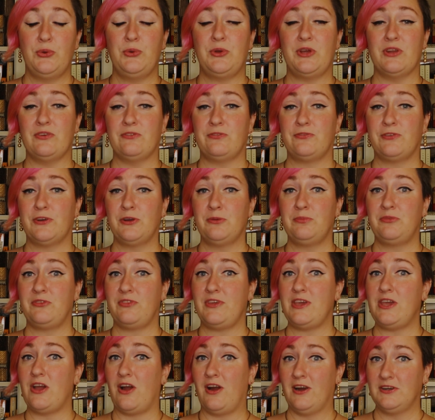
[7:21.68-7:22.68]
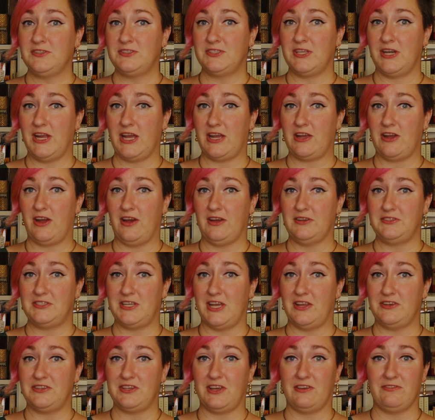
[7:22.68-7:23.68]
who confirmed the arsenic
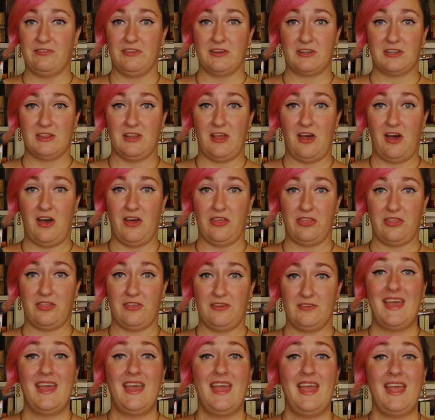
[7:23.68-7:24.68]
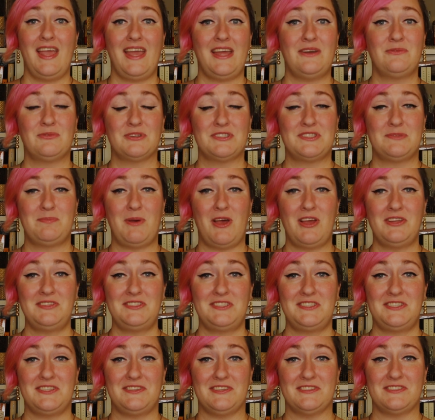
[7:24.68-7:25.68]
content of the cloth. In
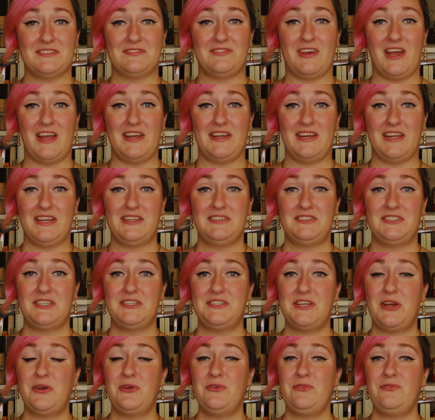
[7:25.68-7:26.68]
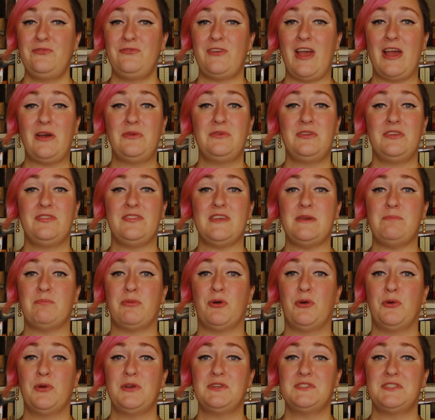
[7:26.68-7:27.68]
response to this finding, Tadone founded the
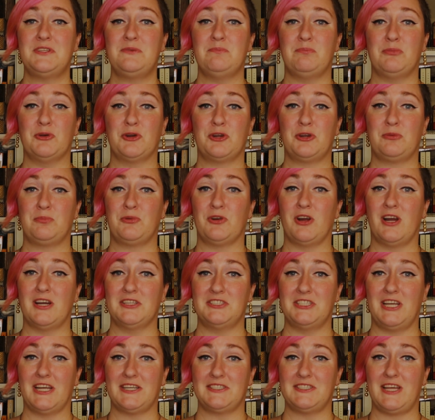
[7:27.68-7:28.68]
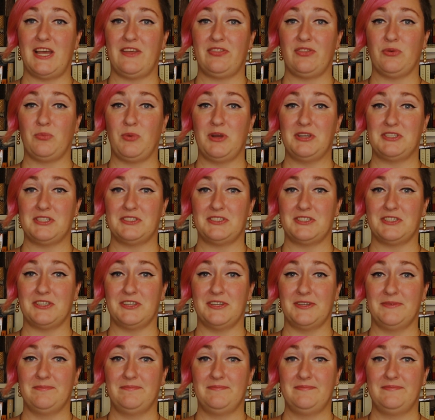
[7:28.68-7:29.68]
Poison Book Project at the
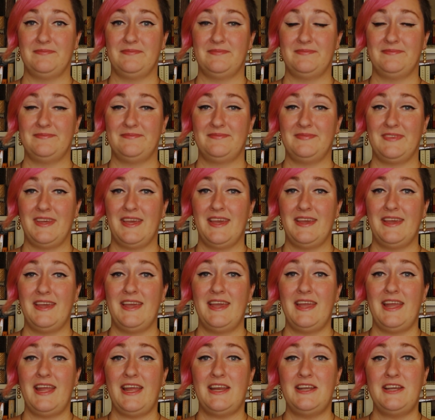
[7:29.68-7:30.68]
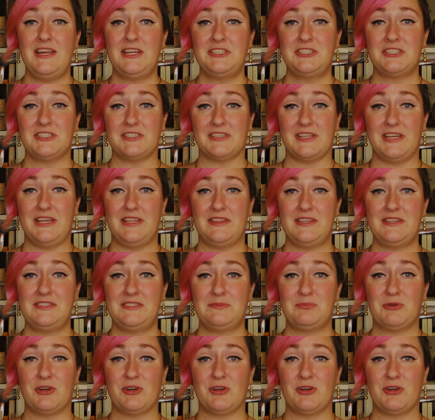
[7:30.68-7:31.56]
Winterthur. Initially, this